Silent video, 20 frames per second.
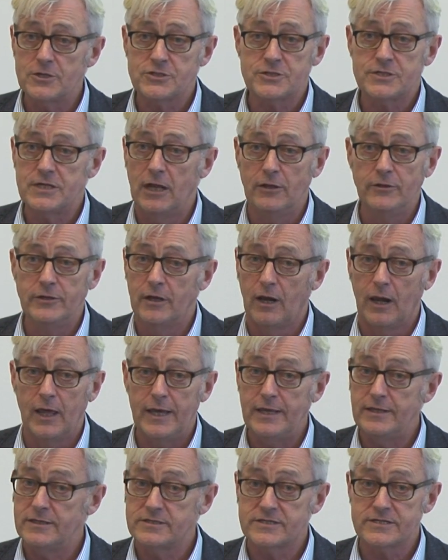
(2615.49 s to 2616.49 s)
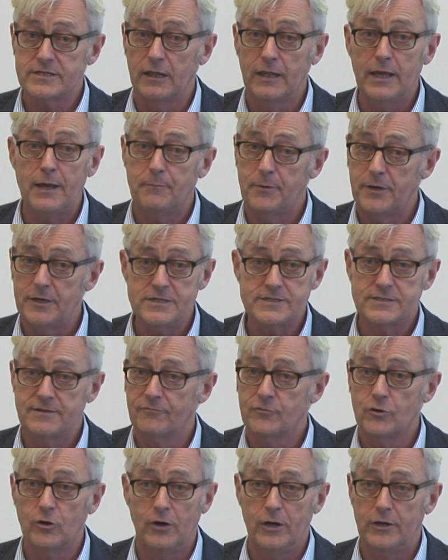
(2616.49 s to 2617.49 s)
cellulite celebrities
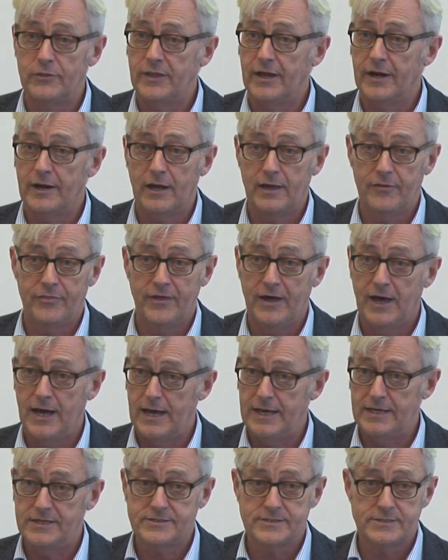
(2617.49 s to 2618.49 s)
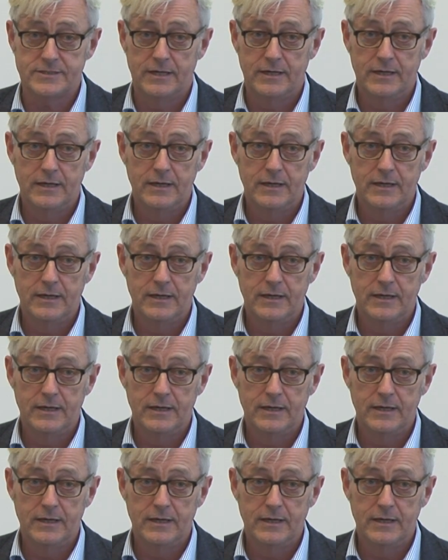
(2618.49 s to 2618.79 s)
have got in their thighs.